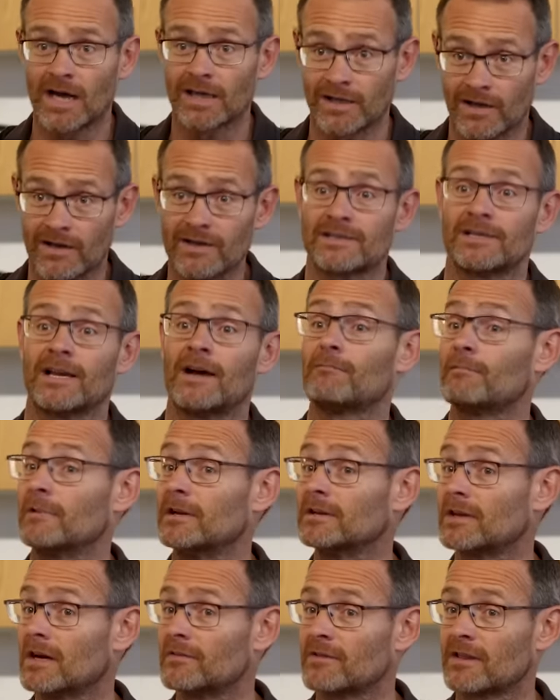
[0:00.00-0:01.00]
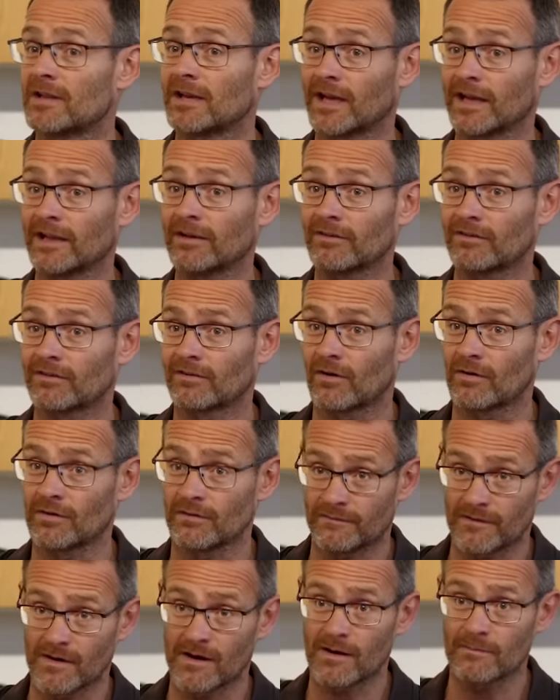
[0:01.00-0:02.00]
I like to have wind over the lakes on
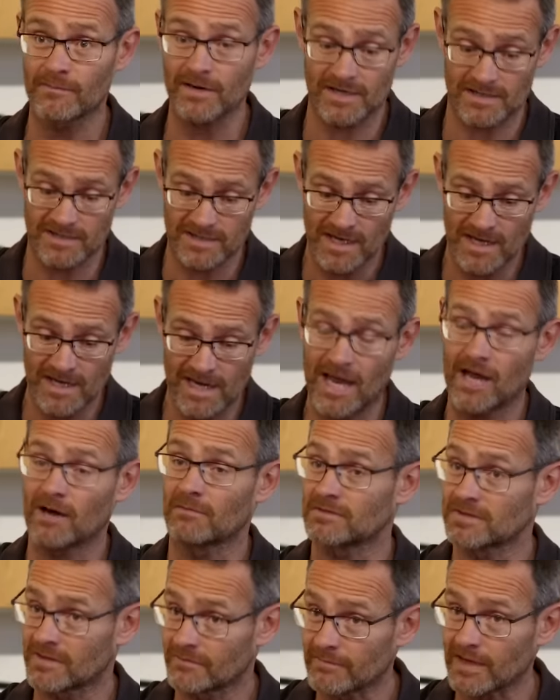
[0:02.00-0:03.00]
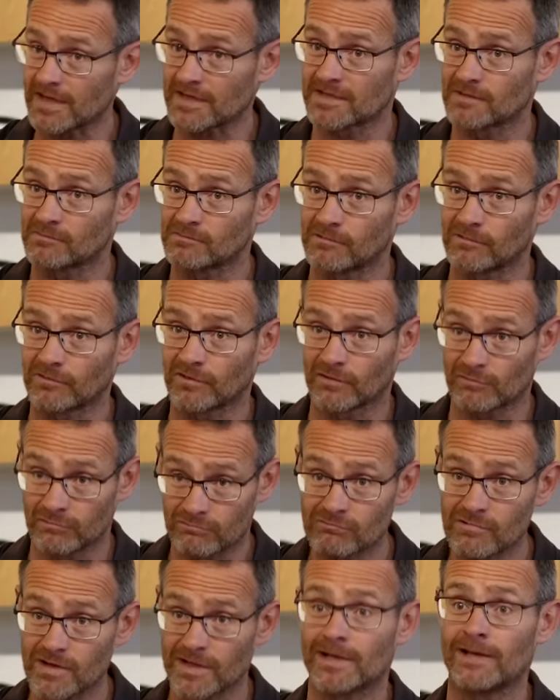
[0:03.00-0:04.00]
the farm because it helps to mix the water. It's
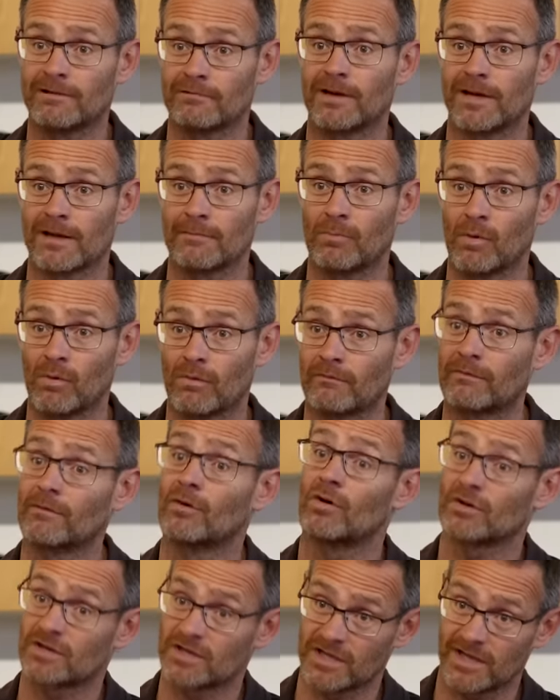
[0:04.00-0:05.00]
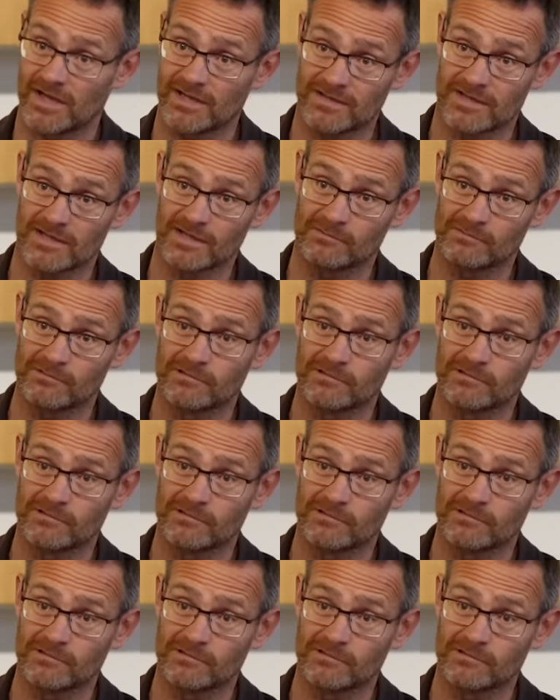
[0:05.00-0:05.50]
really, really important for oxygenating the